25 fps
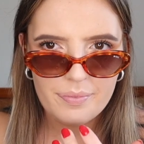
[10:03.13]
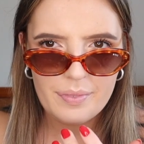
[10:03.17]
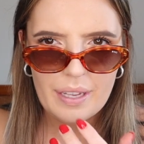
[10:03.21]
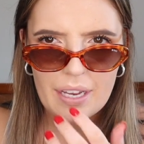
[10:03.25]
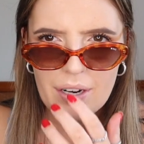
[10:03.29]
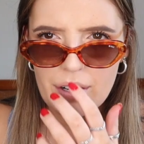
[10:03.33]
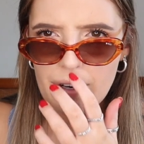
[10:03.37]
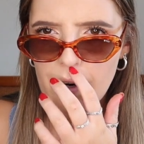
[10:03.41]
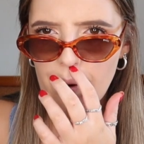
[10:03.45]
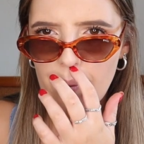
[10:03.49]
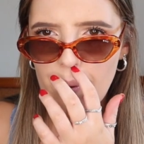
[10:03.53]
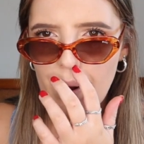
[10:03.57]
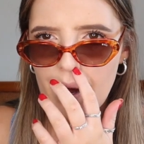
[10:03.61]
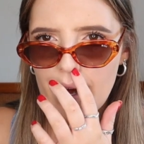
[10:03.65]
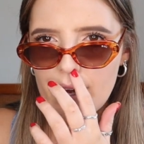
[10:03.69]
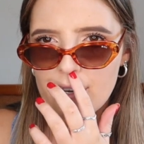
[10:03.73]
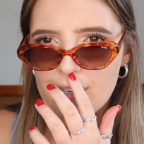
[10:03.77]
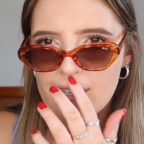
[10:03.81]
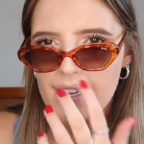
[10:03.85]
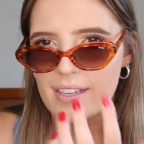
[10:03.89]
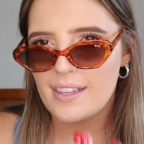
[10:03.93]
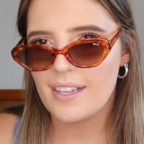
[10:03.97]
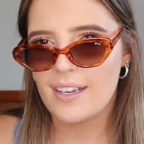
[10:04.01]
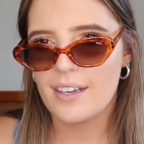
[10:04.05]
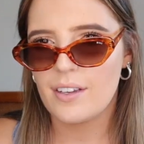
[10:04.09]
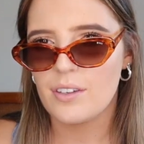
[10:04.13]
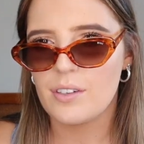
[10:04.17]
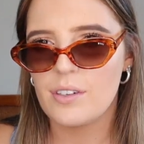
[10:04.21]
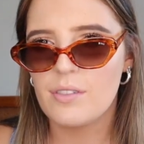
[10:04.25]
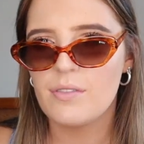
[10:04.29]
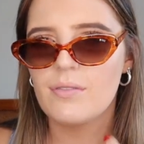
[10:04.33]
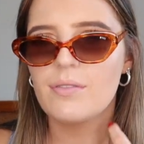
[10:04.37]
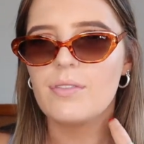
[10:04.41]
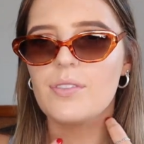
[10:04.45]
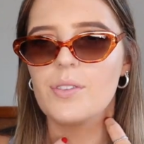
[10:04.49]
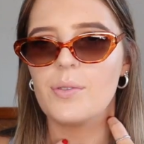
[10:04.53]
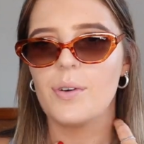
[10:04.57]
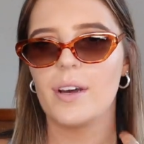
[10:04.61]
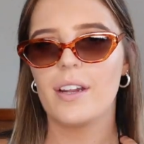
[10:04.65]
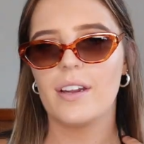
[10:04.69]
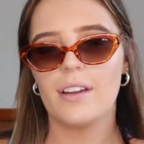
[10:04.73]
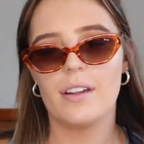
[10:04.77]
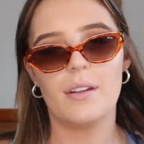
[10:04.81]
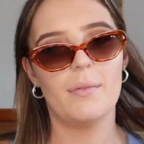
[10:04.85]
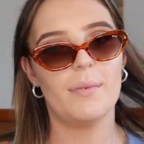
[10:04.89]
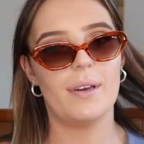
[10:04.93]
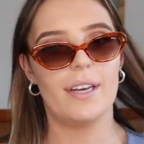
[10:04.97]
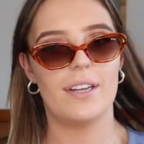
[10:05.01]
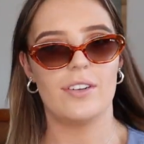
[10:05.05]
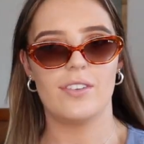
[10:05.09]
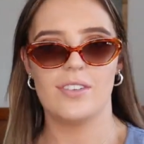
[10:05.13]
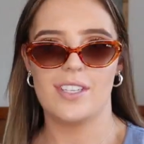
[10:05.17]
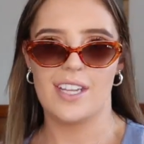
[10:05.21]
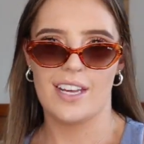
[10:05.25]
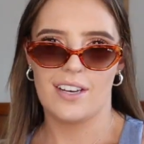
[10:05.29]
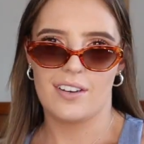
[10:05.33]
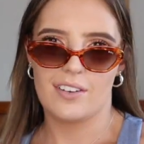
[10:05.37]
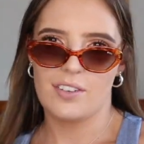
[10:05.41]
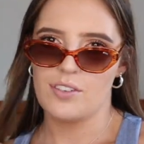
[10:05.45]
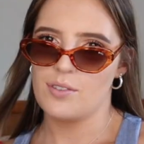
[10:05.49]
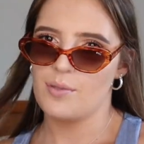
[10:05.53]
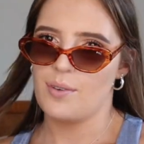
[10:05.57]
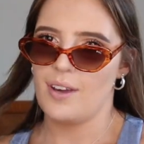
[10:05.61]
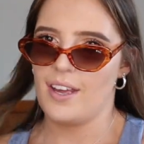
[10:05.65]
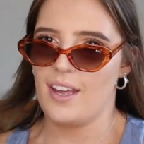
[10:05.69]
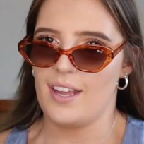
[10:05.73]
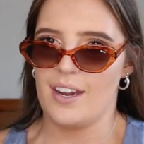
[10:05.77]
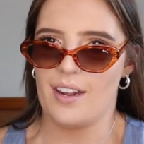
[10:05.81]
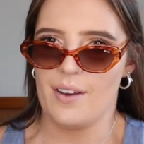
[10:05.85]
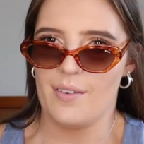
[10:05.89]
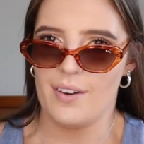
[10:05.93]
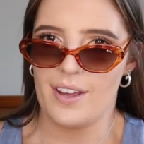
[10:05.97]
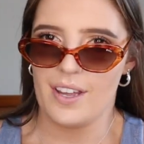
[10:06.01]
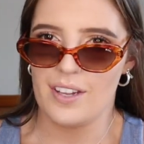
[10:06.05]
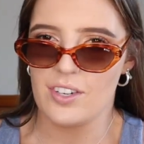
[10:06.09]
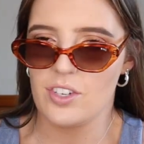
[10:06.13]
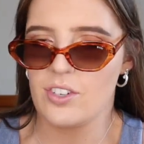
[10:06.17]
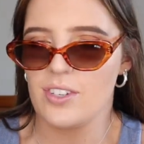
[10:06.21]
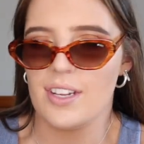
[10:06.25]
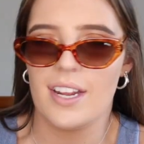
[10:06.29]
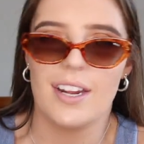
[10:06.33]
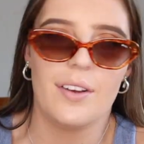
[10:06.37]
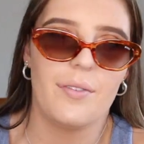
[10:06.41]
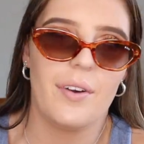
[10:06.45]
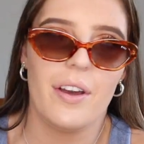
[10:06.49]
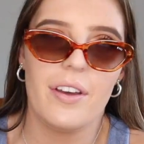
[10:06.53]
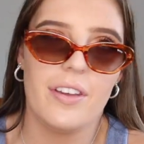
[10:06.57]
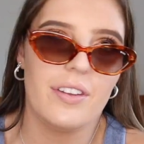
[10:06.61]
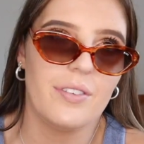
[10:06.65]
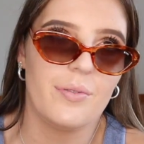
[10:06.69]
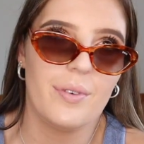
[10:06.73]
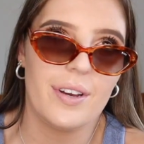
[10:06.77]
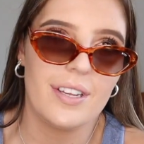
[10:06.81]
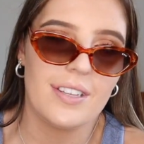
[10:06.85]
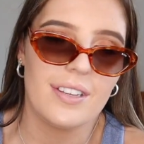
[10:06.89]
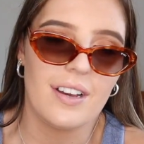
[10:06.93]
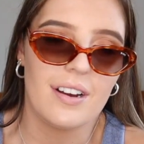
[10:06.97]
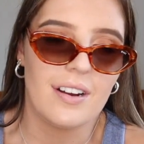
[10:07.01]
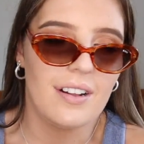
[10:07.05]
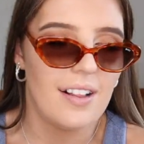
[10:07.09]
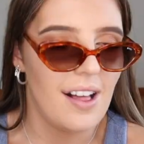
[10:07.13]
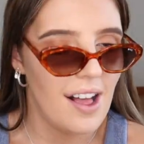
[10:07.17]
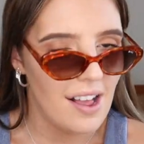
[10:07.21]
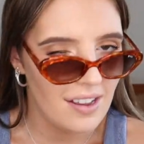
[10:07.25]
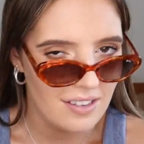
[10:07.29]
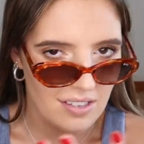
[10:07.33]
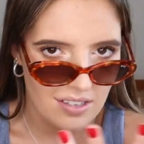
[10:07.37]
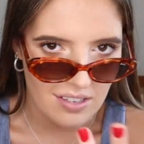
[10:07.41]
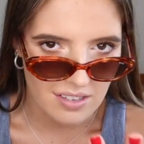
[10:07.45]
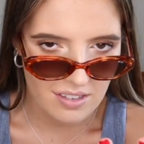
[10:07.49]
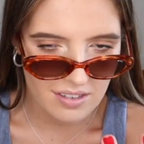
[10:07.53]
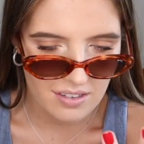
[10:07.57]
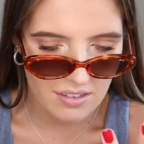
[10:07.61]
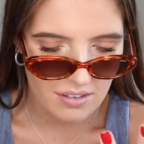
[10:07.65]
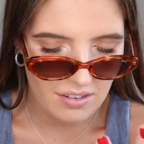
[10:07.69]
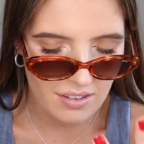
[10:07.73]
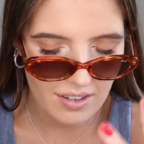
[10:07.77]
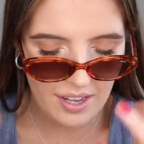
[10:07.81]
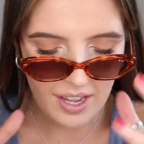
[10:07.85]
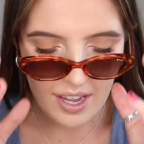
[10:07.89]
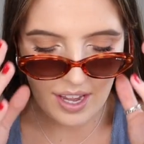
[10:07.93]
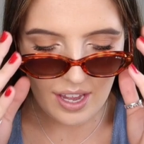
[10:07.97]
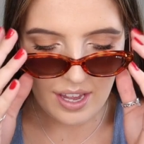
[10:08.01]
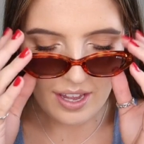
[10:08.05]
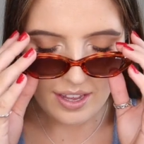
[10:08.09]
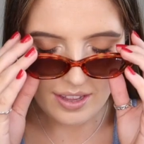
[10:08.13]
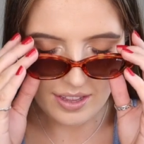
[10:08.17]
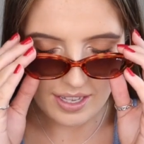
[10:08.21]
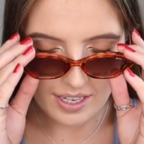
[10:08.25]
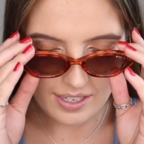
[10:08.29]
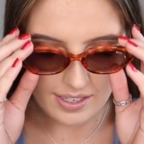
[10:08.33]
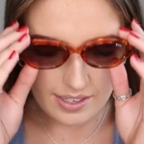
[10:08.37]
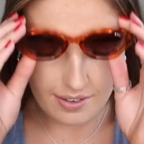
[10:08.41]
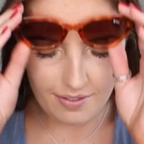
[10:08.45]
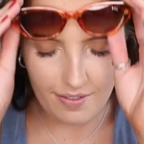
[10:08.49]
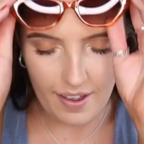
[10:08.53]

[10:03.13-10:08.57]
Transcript: I don't know why I said they're good to wear to the beach. They're good to wear anywhere. Just anywhere you'd wear sunglasses, these are